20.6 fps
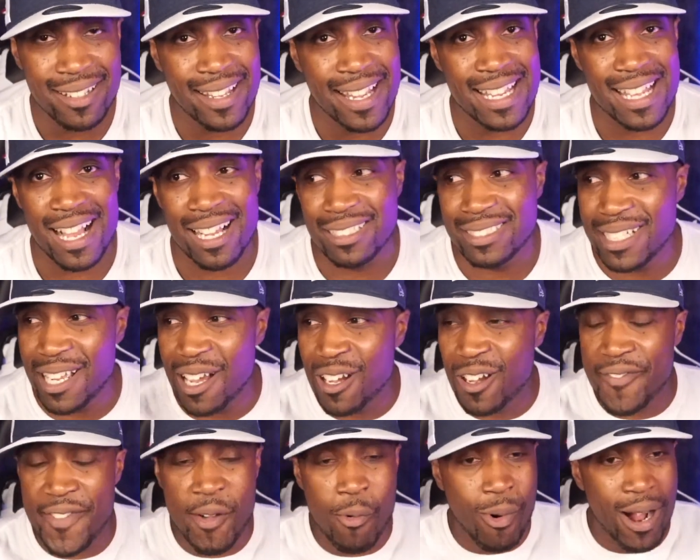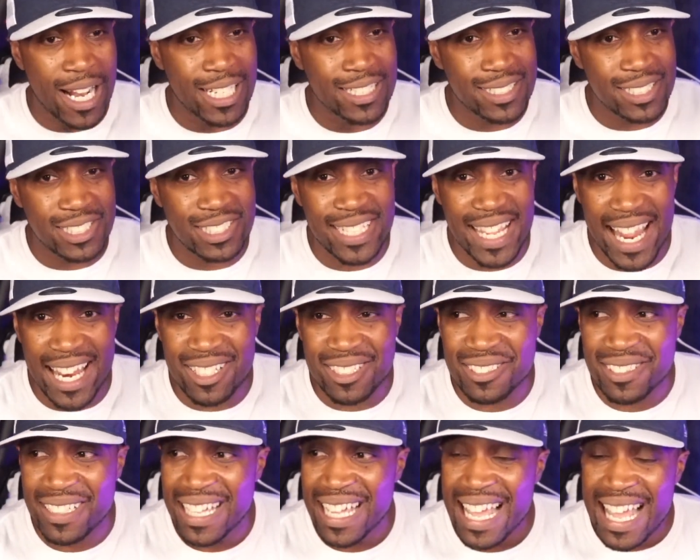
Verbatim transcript: And y'all know, if you watch the channel,